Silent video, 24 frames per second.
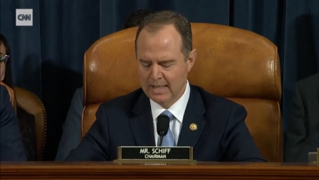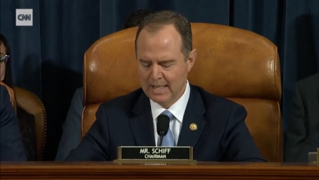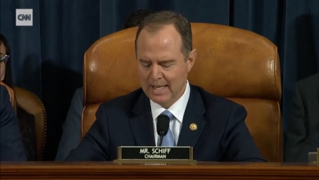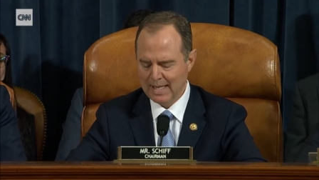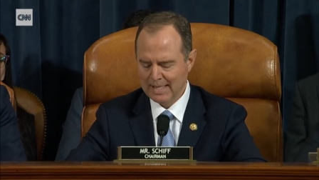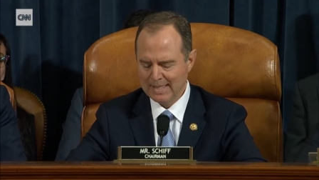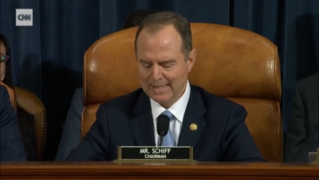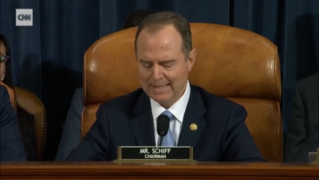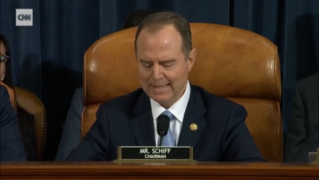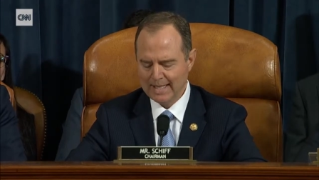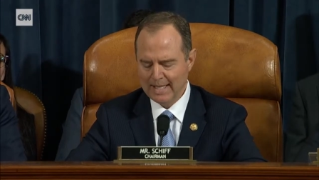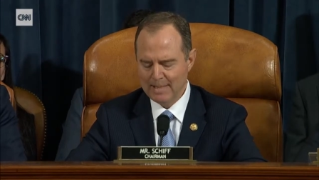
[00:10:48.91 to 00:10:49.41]

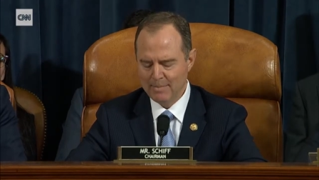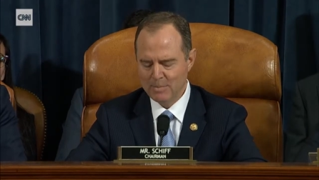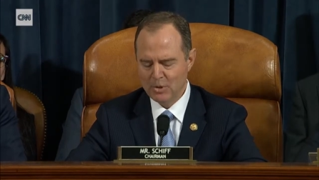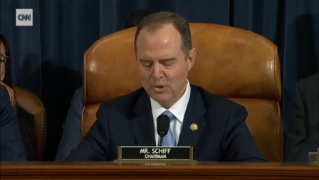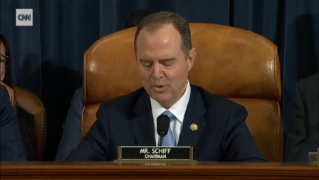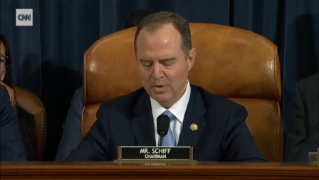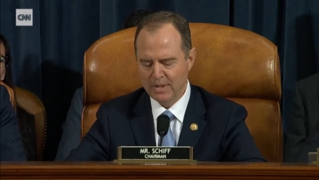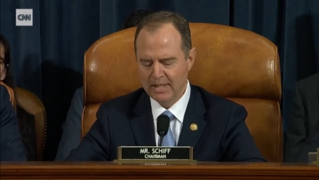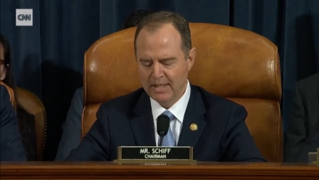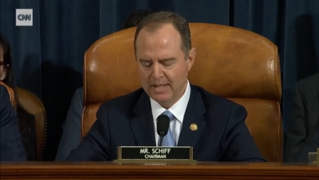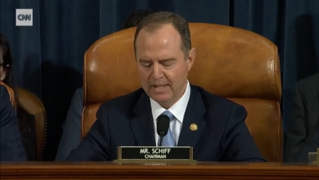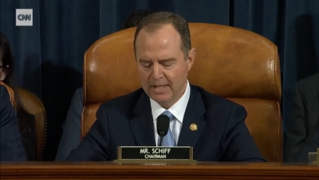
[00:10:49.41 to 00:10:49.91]
A scheme
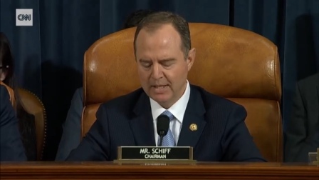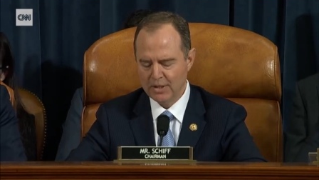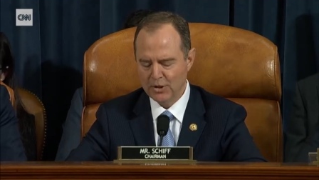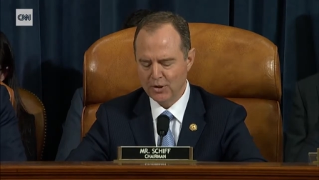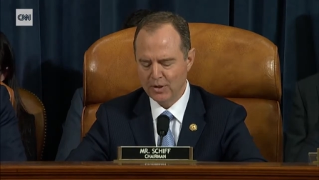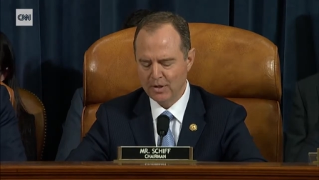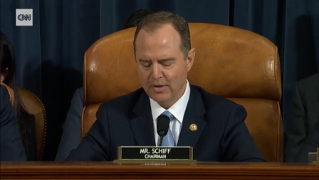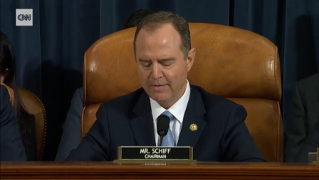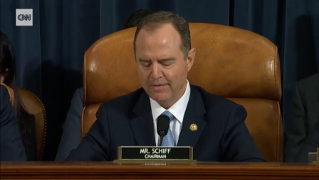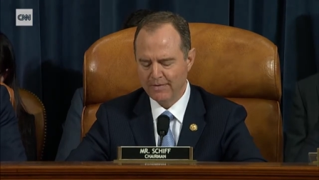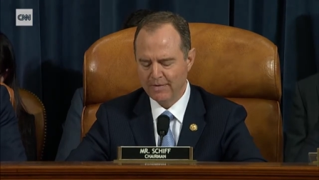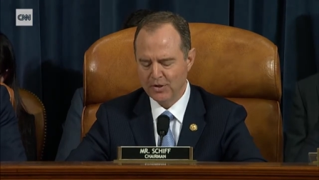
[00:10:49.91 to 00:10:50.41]
to
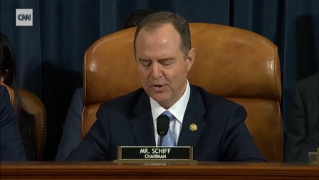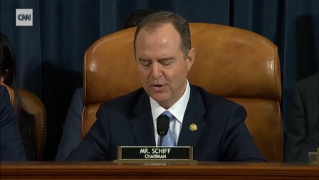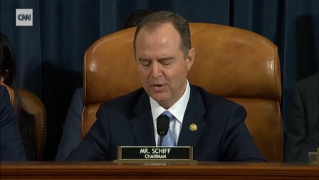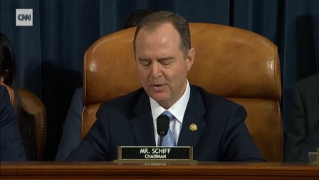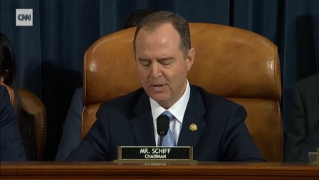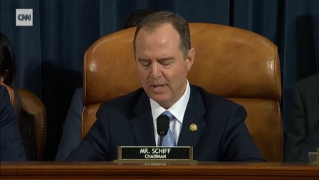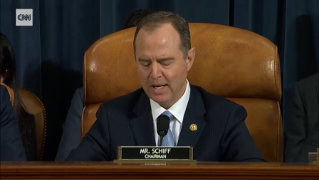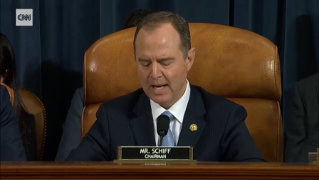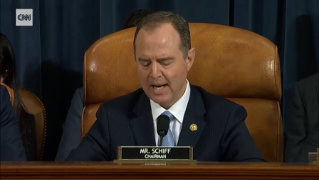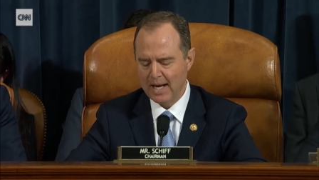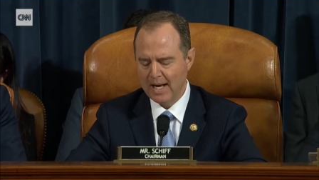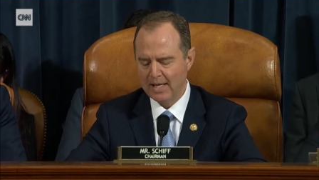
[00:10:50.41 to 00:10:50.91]
condition
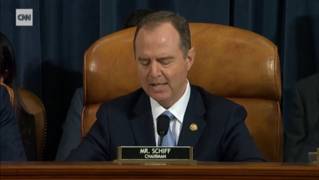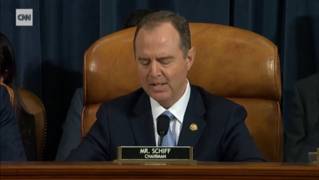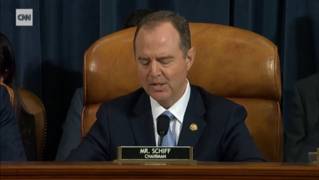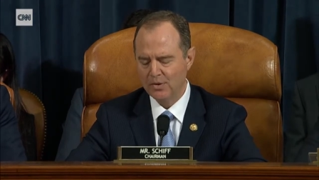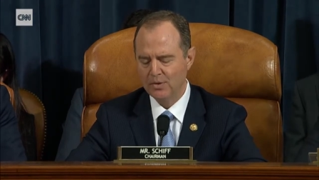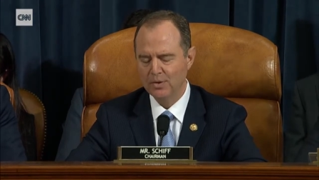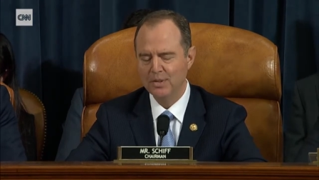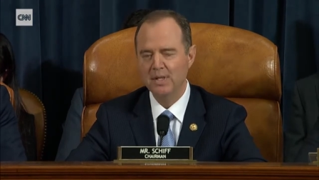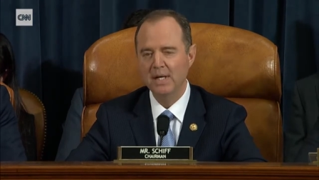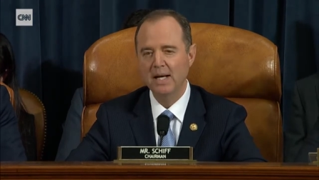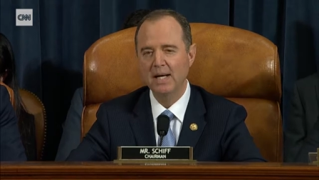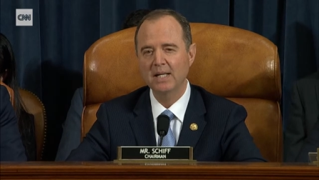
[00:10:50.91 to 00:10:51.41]
official acts
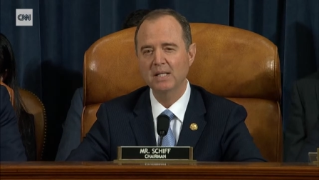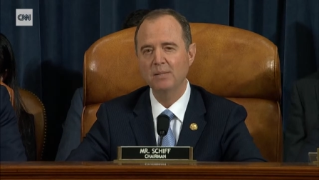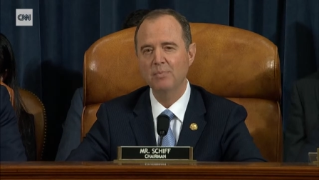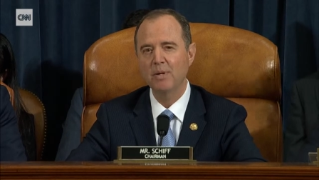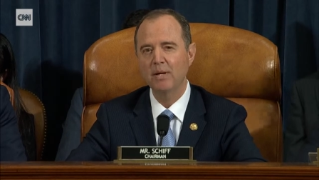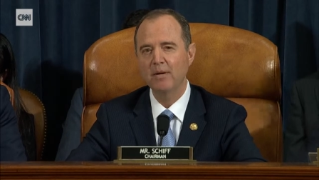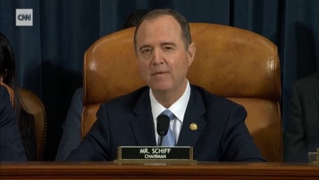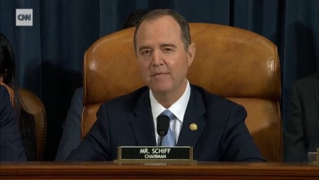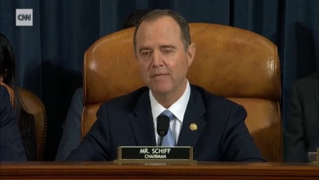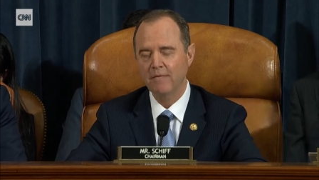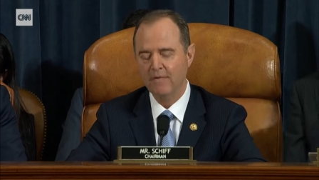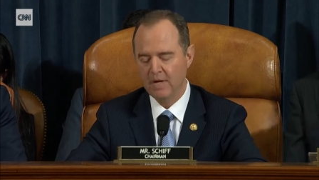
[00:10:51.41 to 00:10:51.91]
or
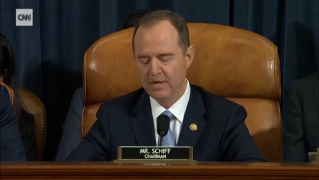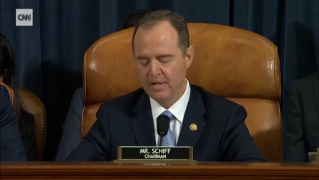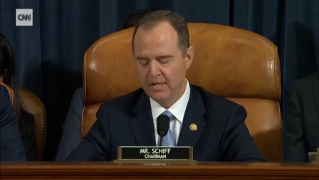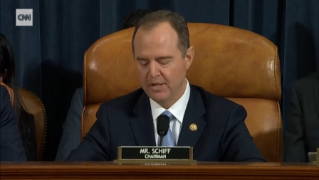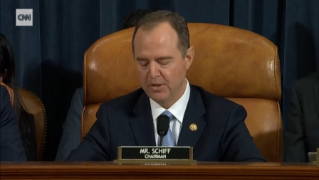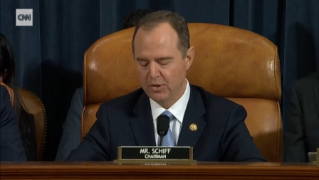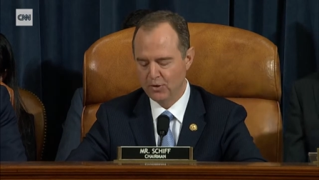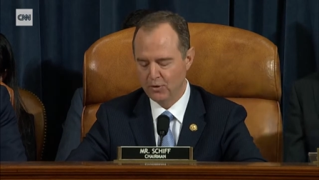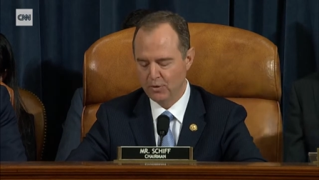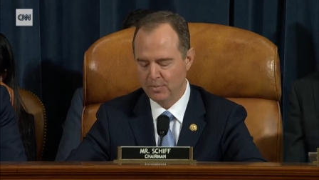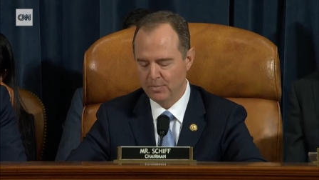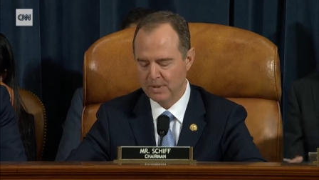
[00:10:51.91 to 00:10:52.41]
taxpayer funding
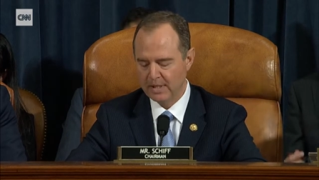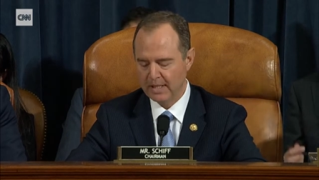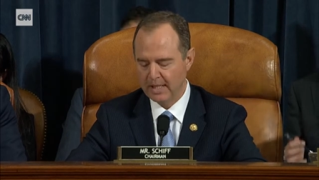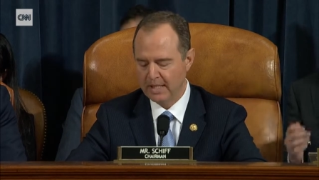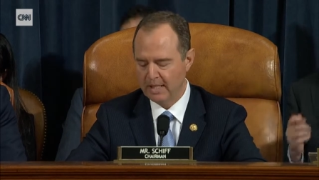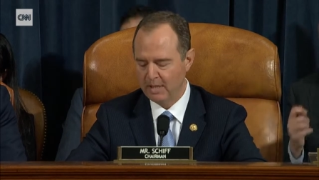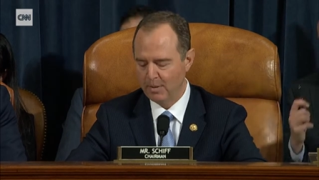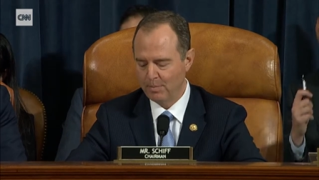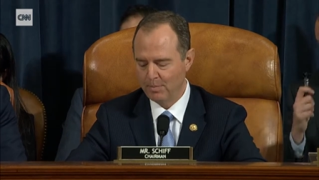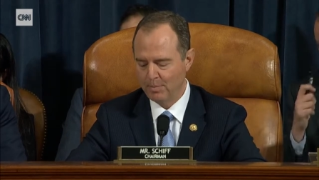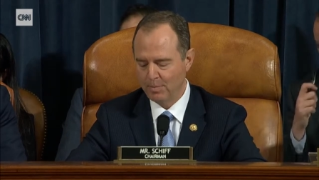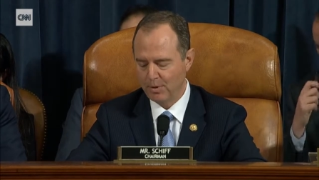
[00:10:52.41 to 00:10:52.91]
to
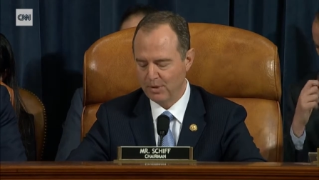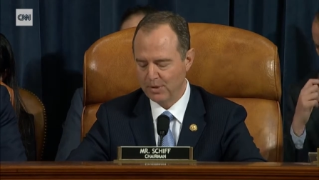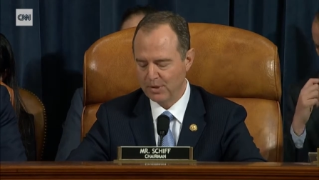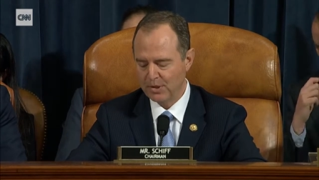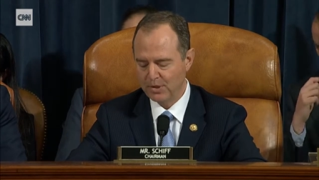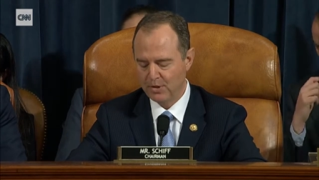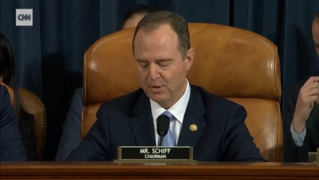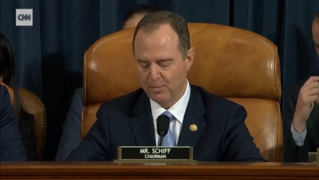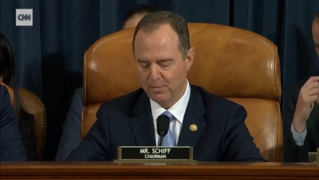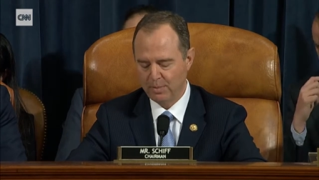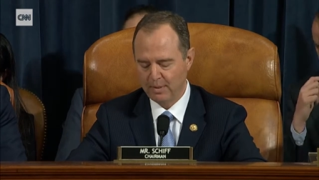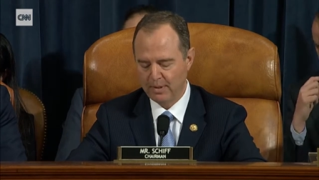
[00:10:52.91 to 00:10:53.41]
obtain a
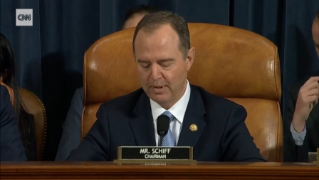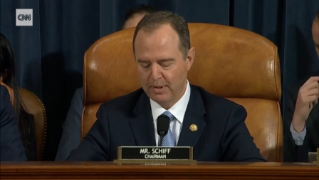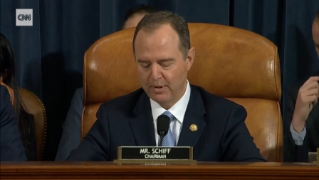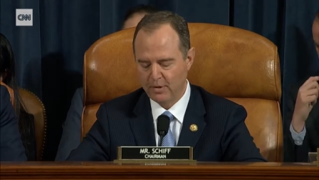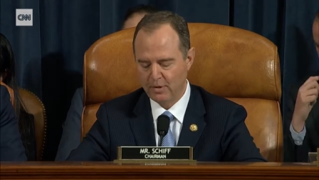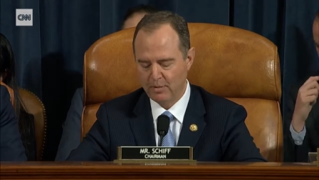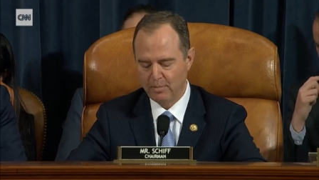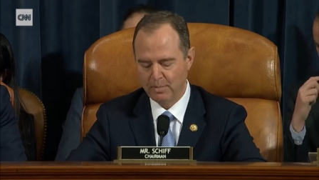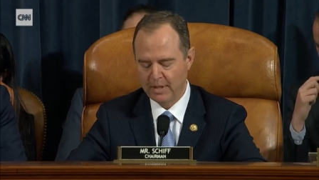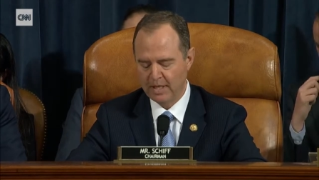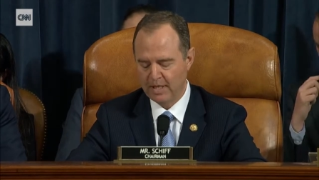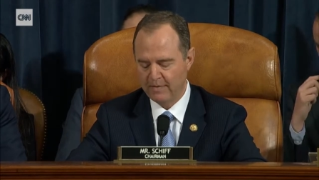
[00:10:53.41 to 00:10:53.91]
personal
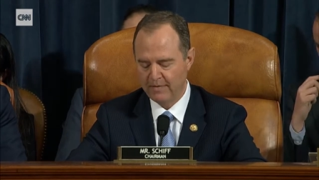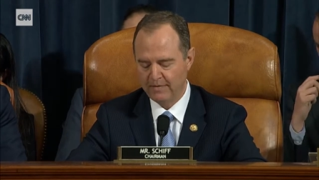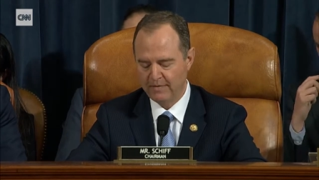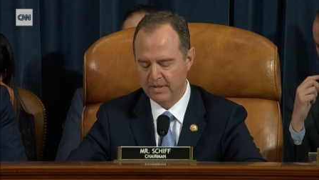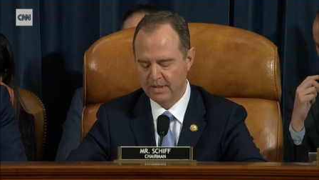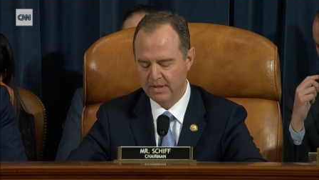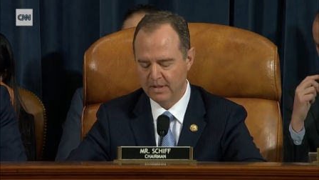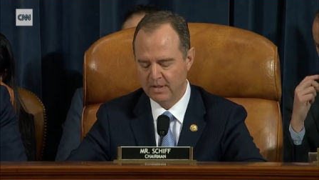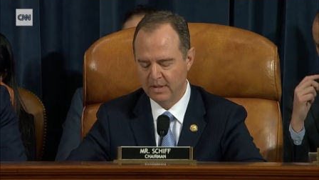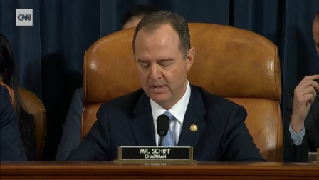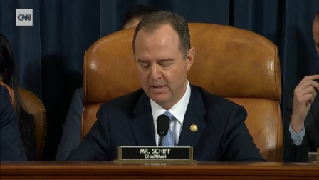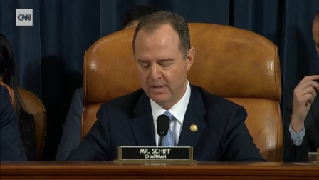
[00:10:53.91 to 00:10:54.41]
political
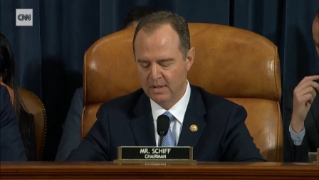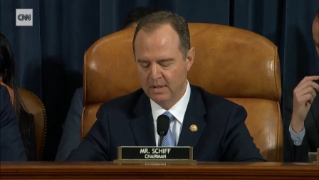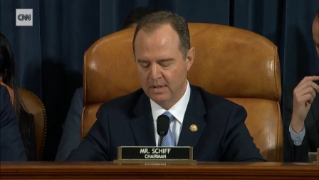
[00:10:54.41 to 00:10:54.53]
benefit